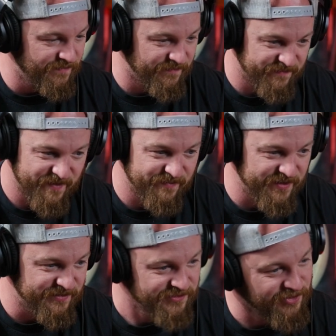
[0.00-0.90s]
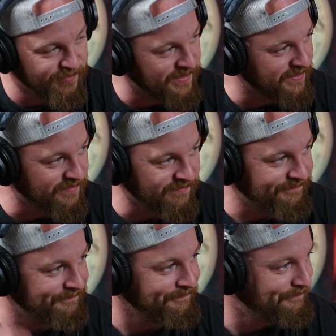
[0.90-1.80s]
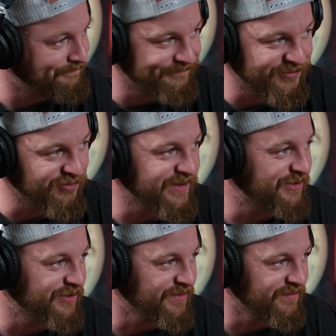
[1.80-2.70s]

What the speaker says: from the German tradition